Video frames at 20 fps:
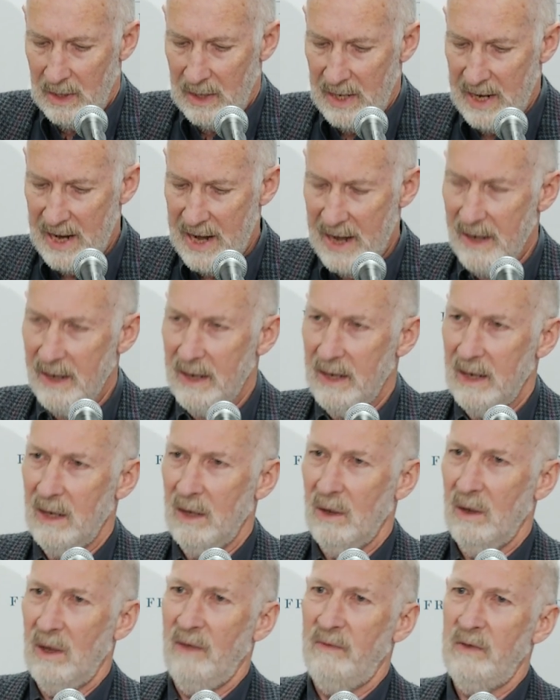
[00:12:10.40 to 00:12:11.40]
Now,
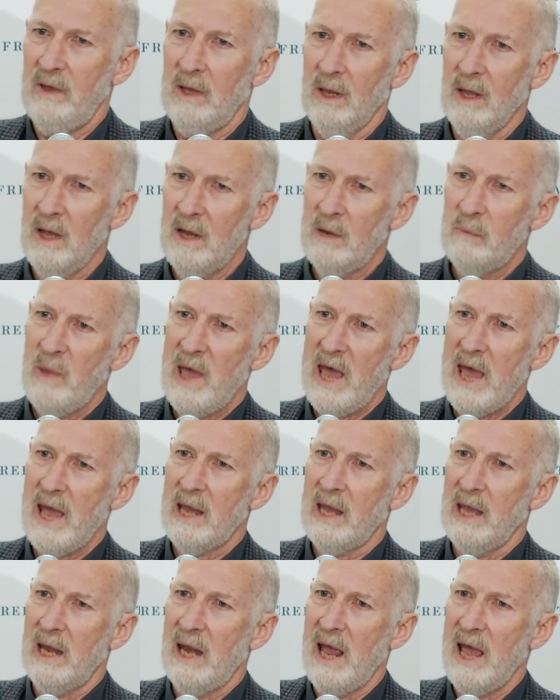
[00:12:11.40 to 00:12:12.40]
if you look
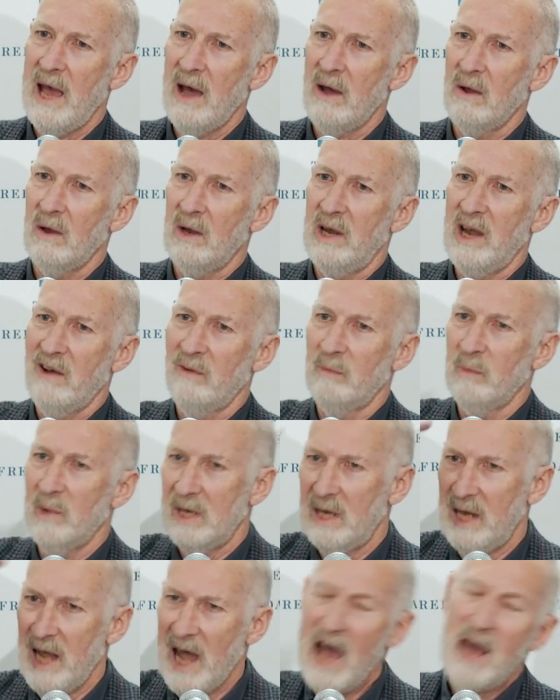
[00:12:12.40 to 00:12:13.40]
back at how
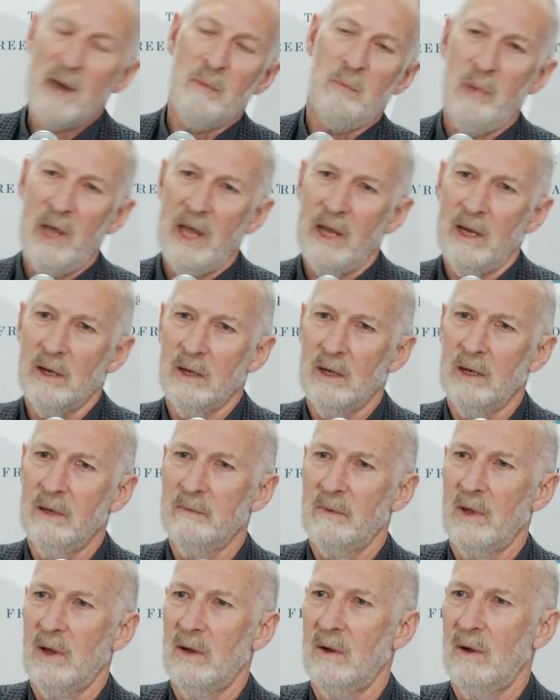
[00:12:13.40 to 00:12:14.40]
government got bigger
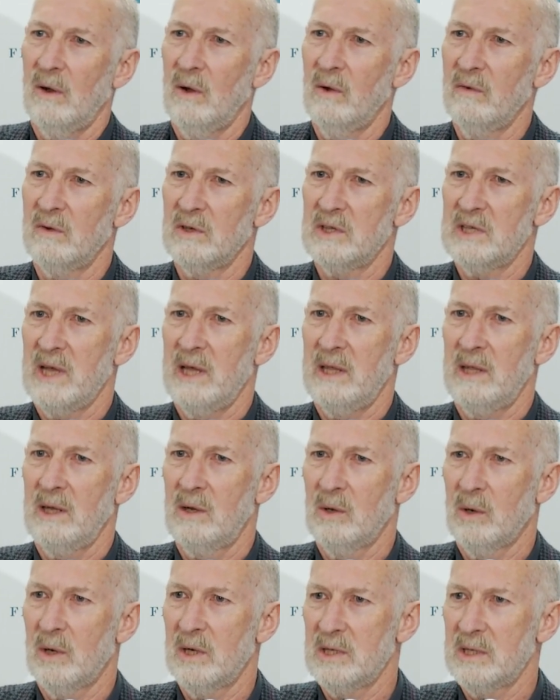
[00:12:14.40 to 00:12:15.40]
over, say, the
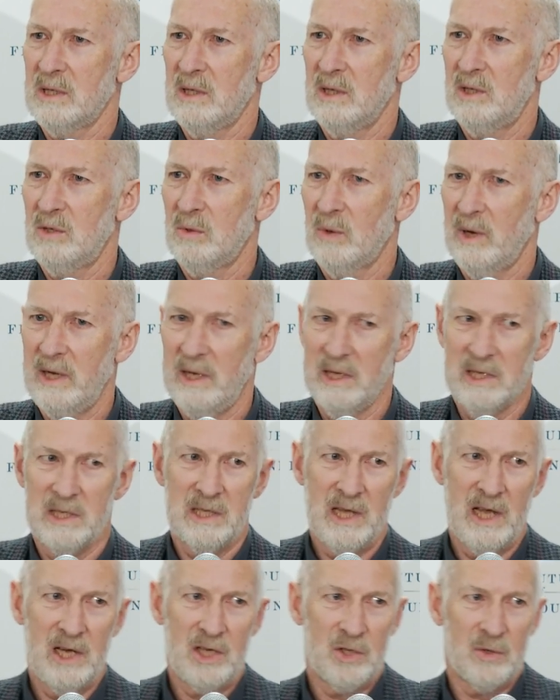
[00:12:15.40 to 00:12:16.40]
course of the 20th
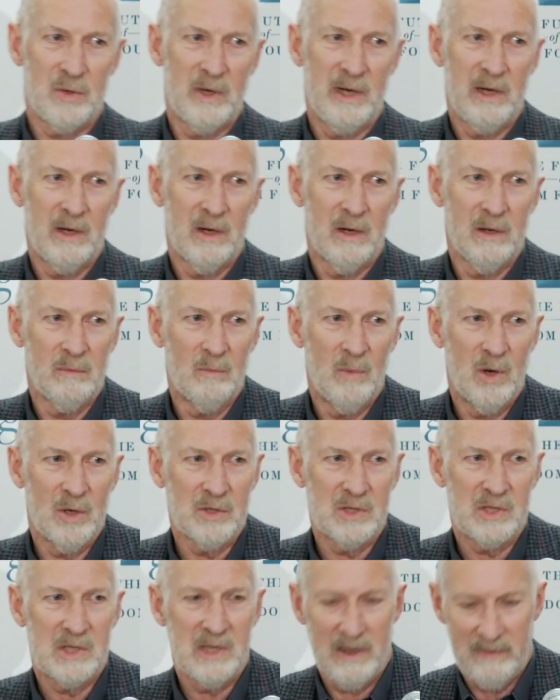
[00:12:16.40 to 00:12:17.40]
century or
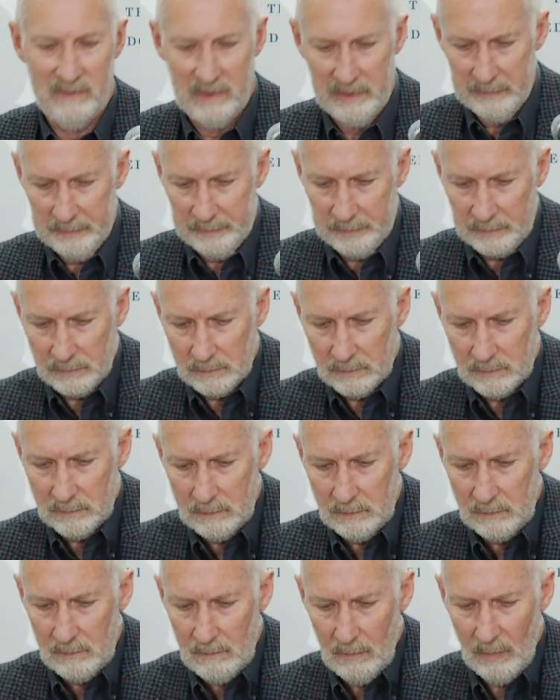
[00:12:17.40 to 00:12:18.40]
most of it,
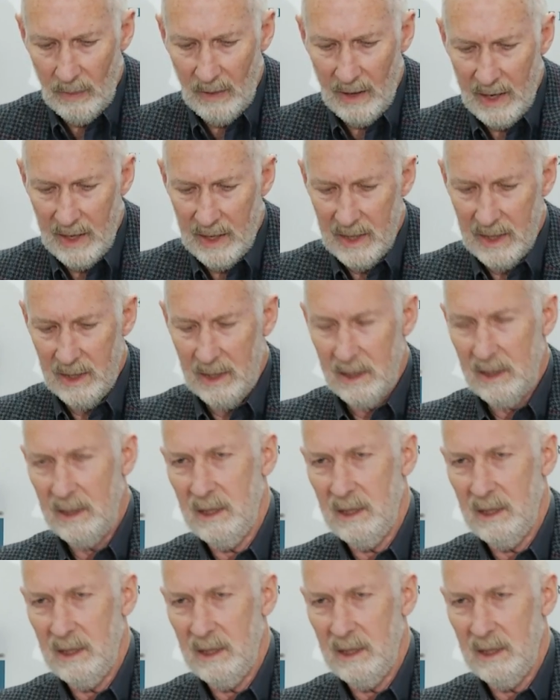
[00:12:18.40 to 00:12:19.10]
uh,